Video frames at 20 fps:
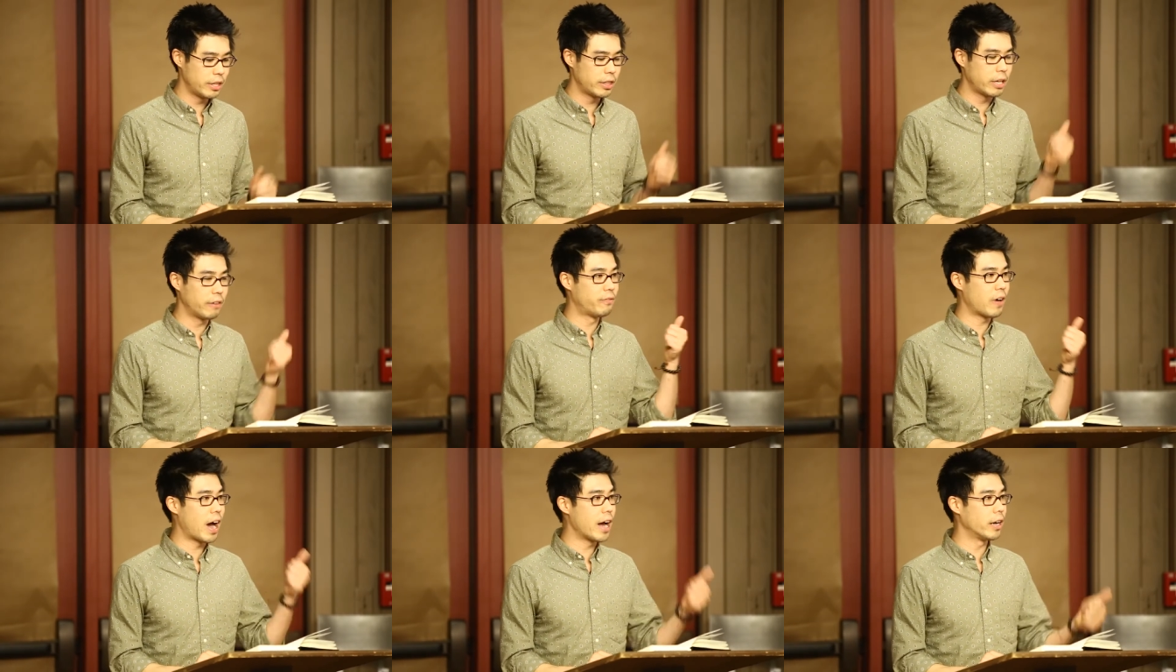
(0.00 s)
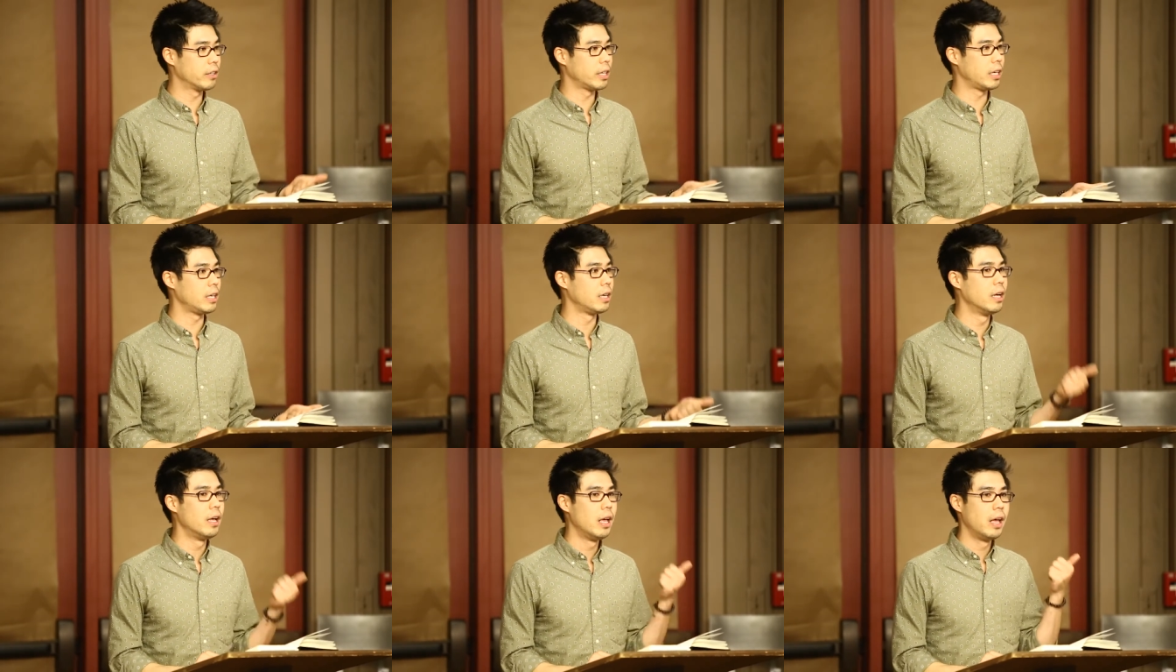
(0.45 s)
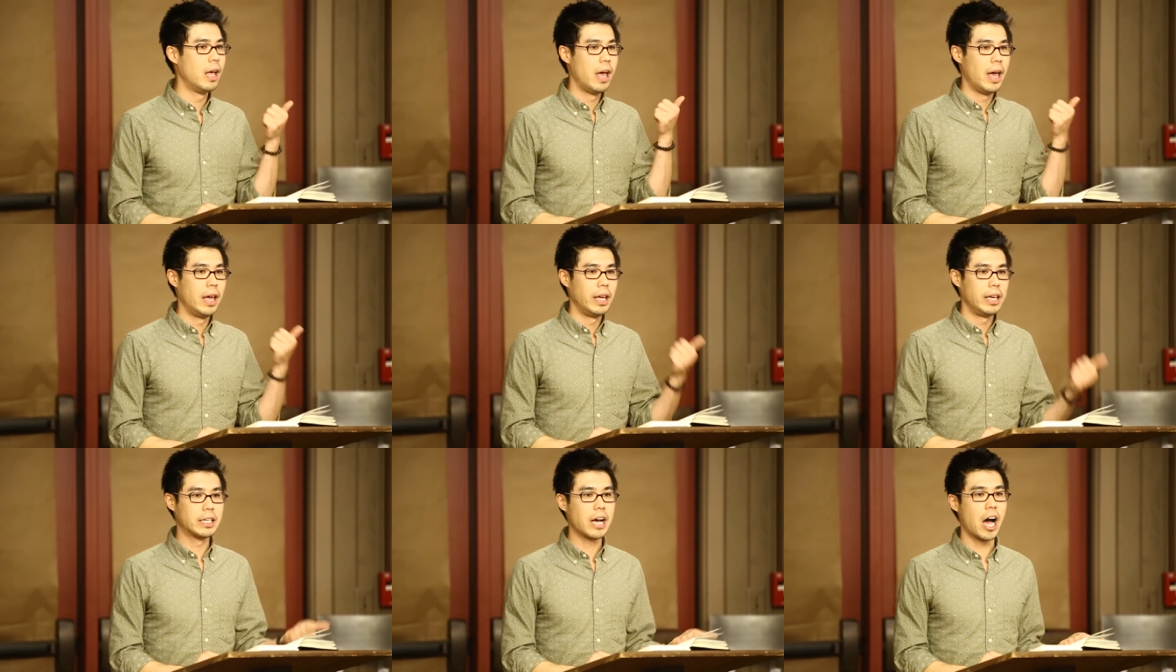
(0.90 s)
And then finally,
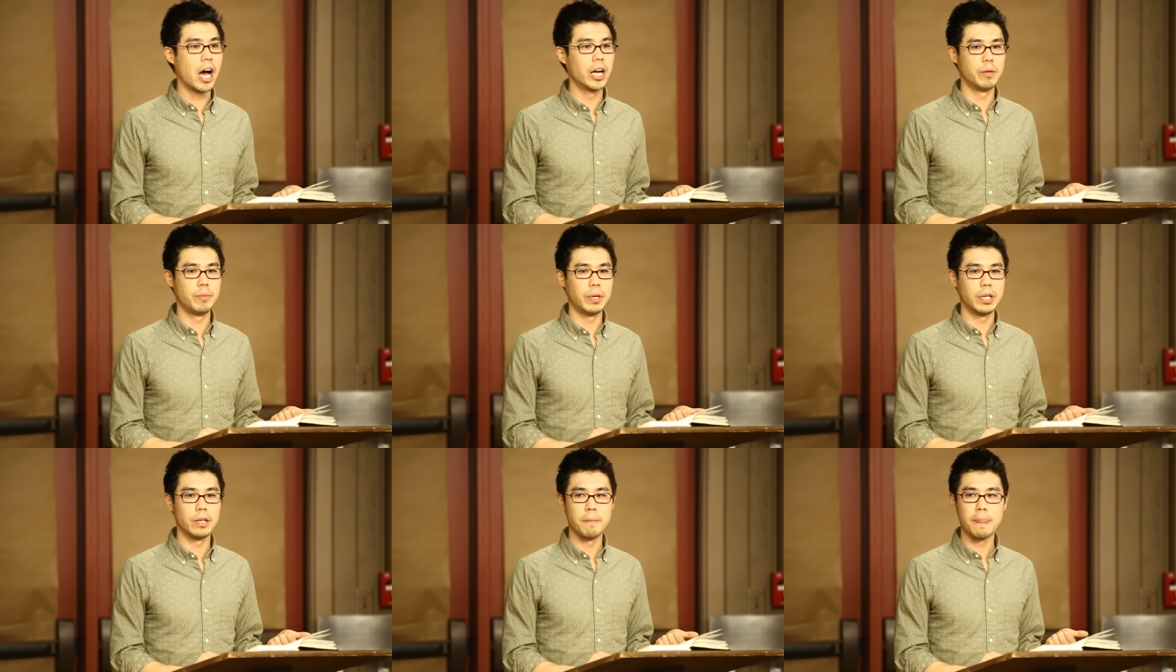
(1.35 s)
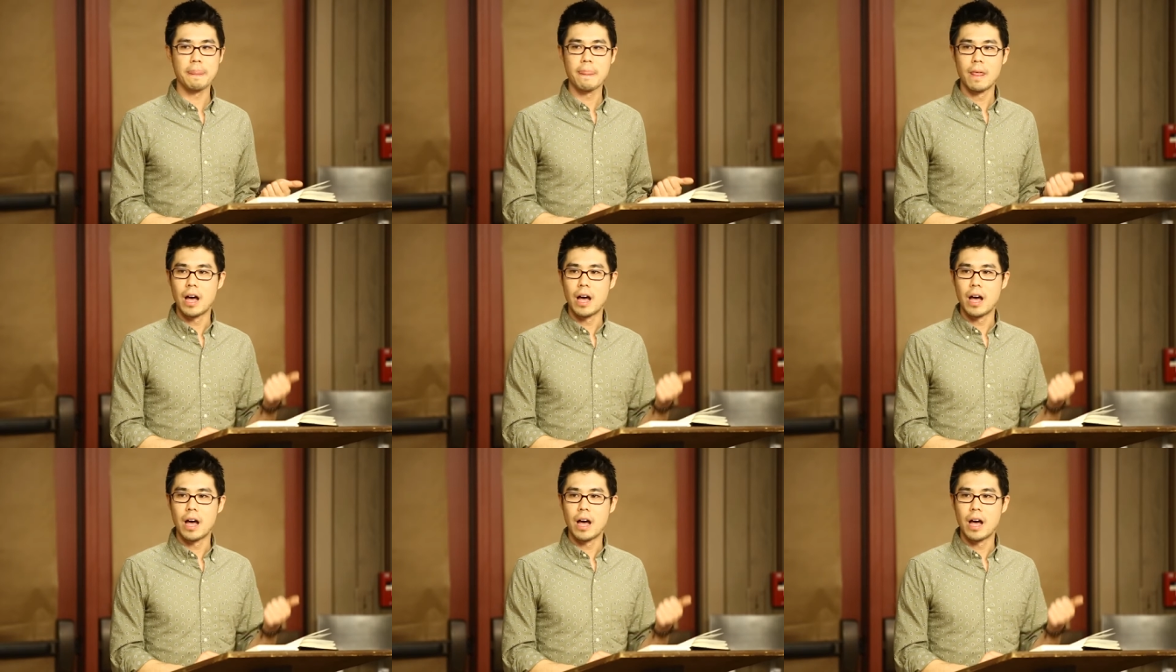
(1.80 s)
economy.